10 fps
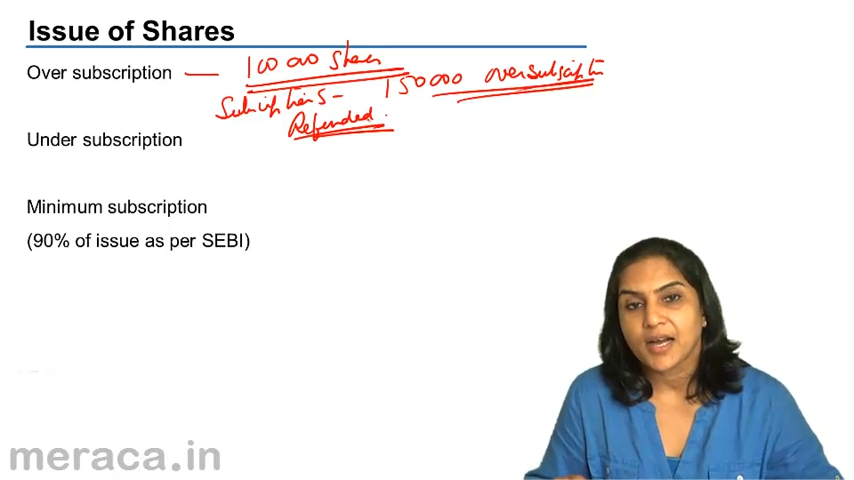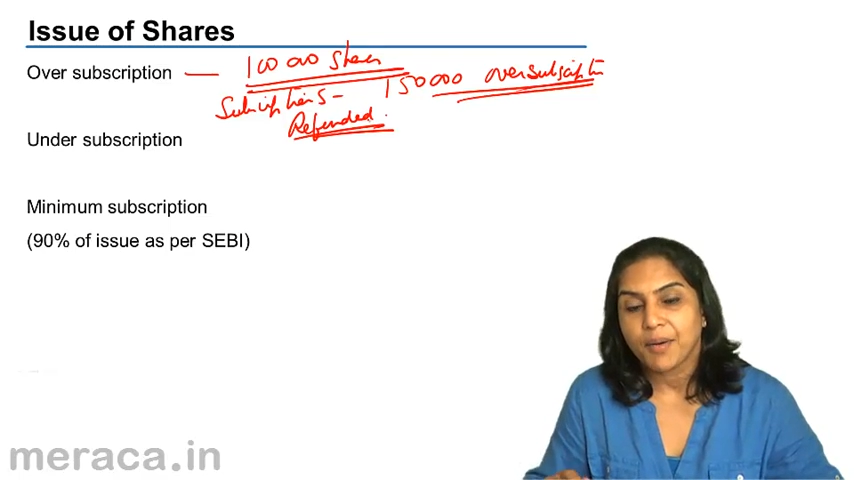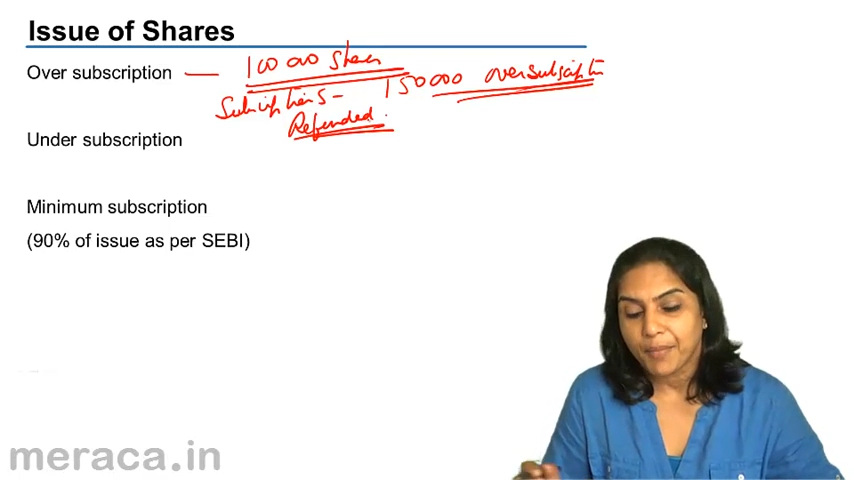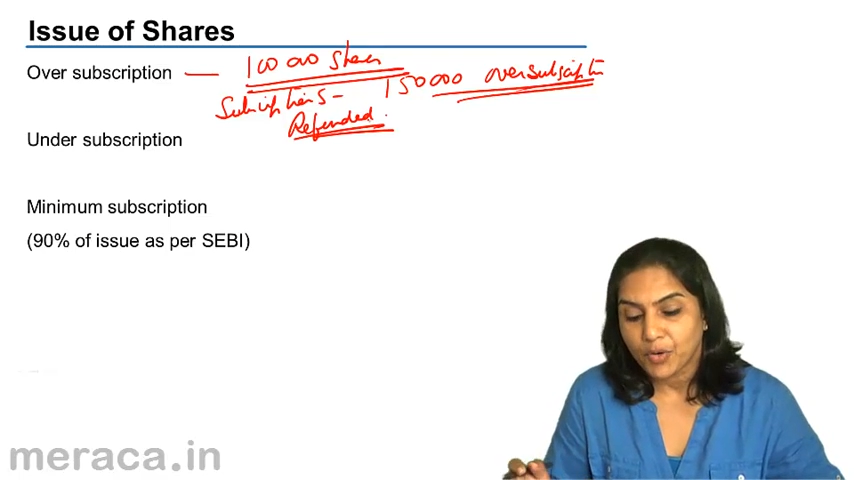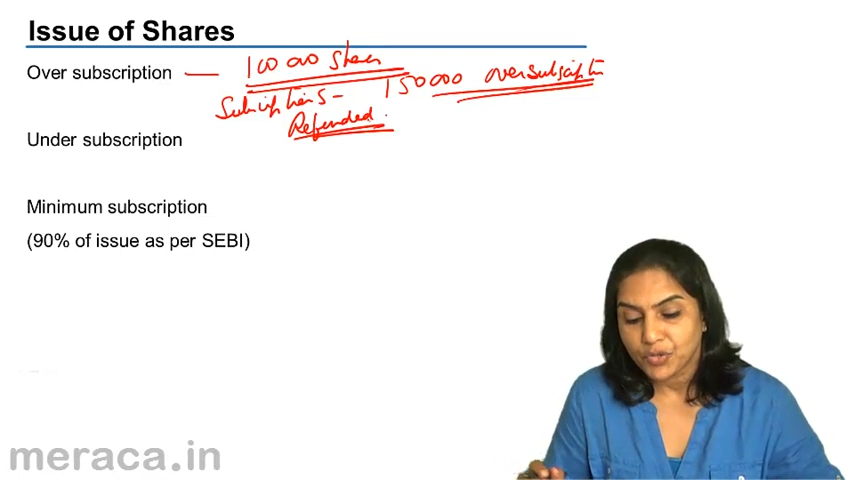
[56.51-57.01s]

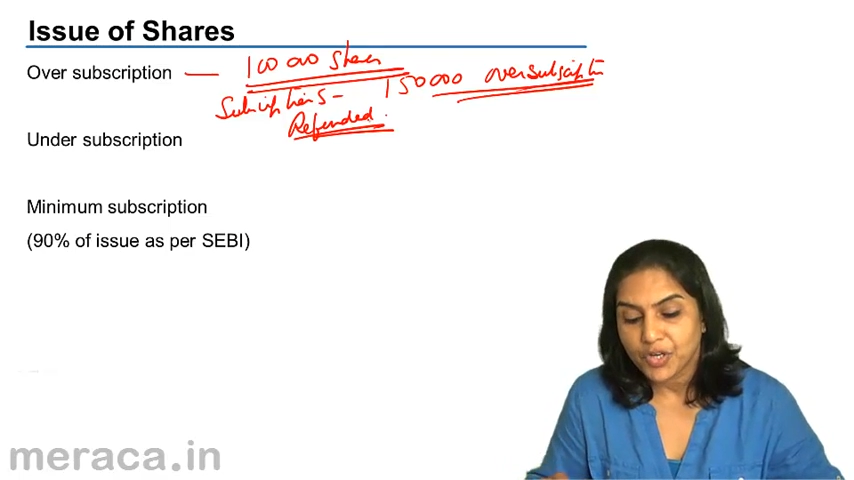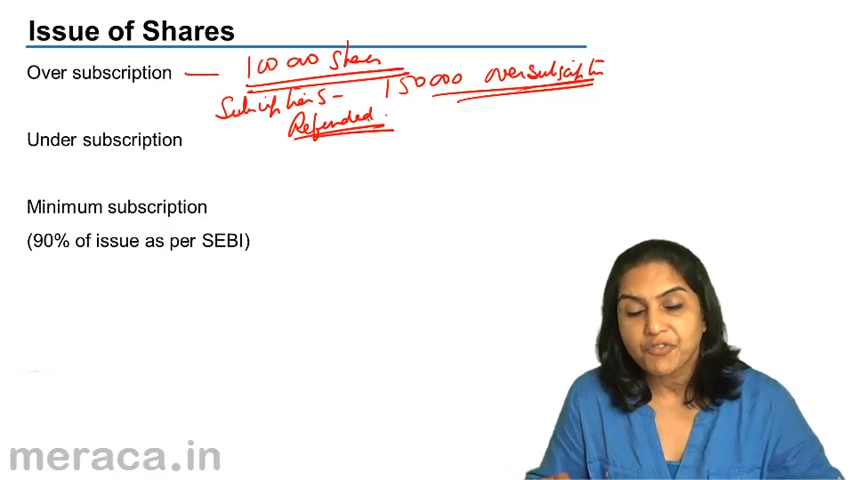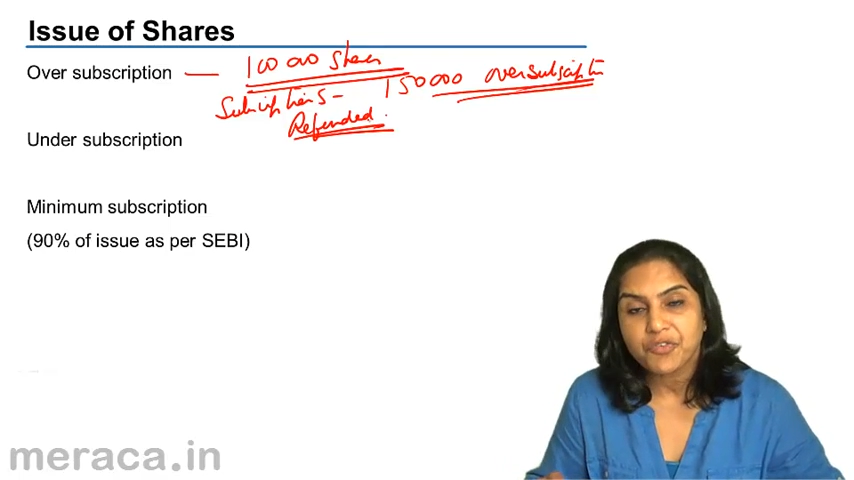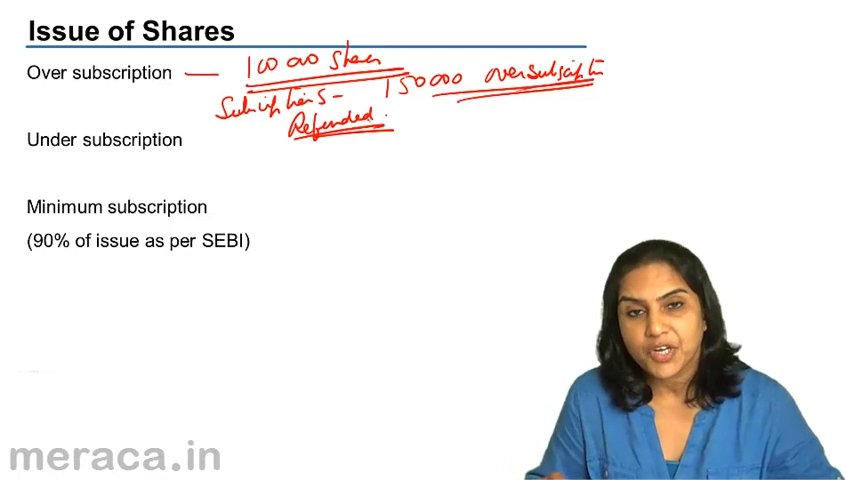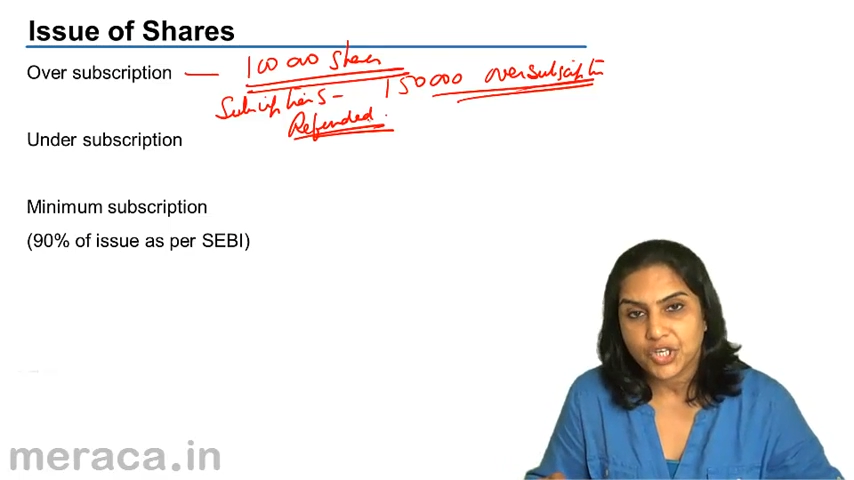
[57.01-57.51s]
amount of
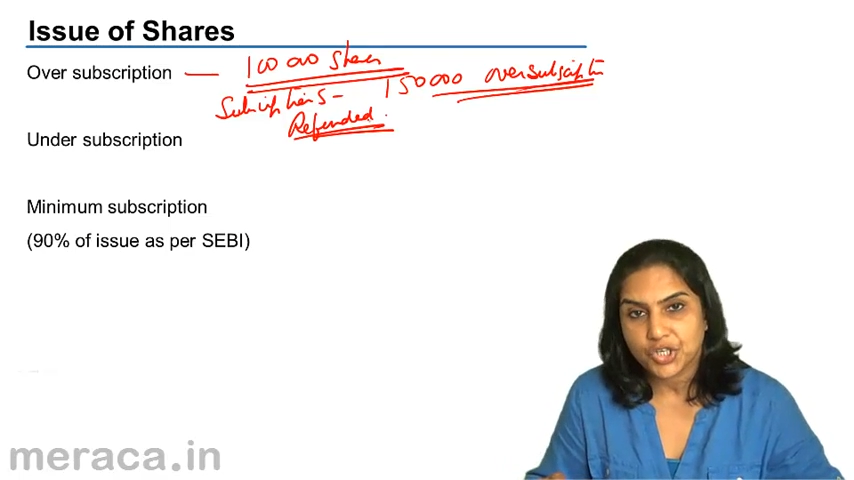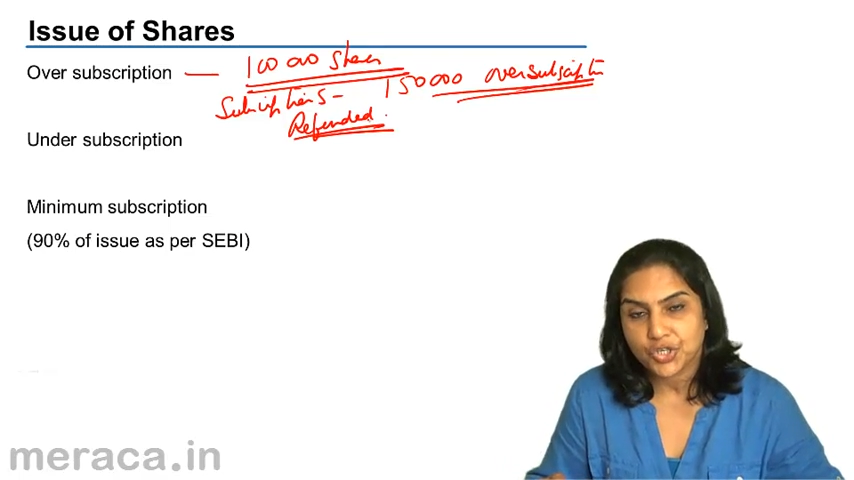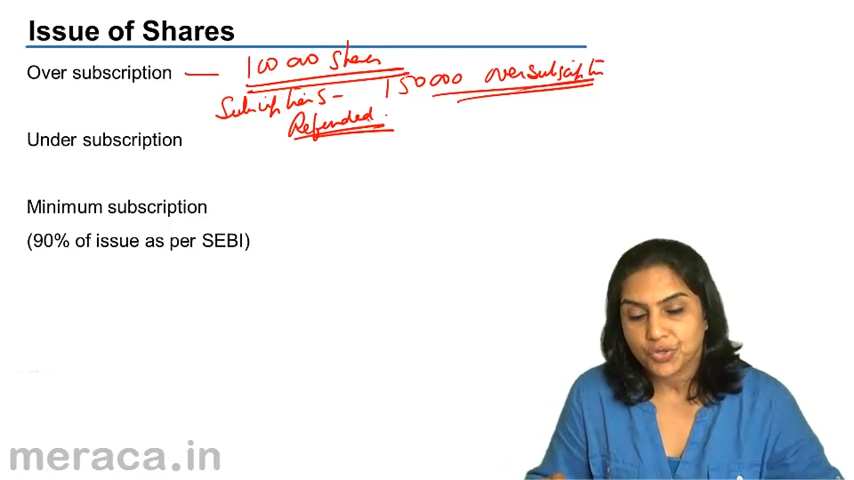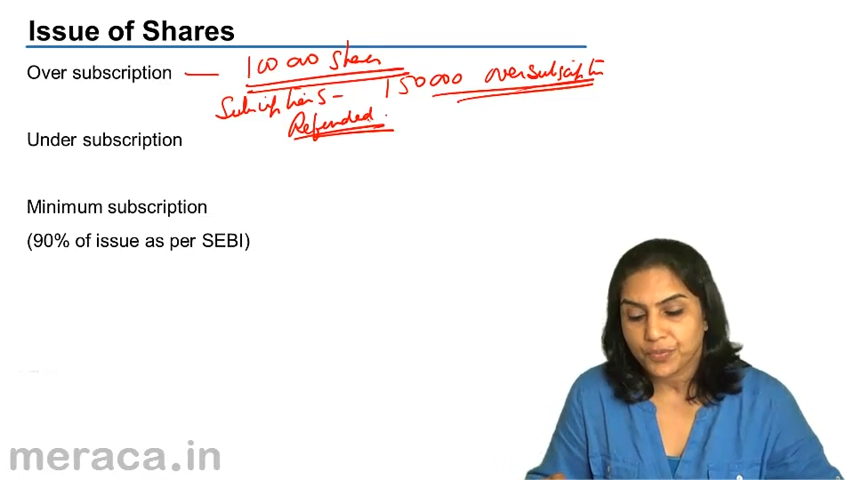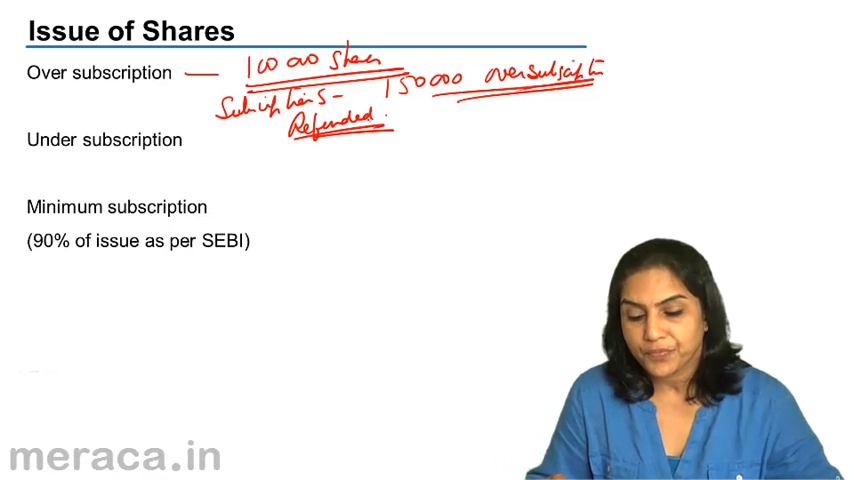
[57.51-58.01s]
issue.